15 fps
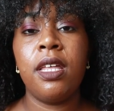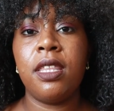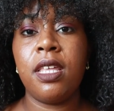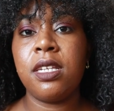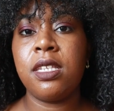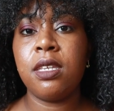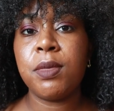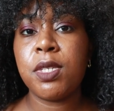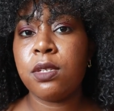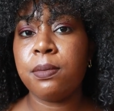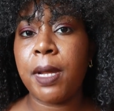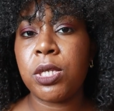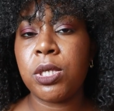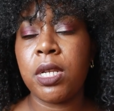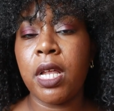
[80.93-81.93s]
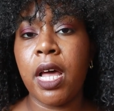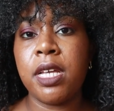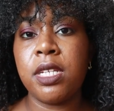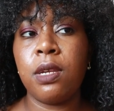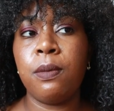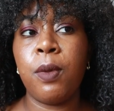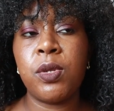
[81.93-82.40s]
They seem to
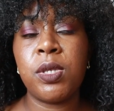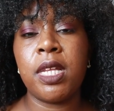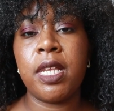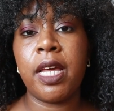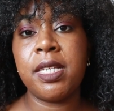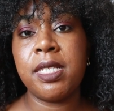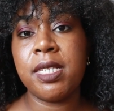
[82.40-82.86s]
specialize in mostly like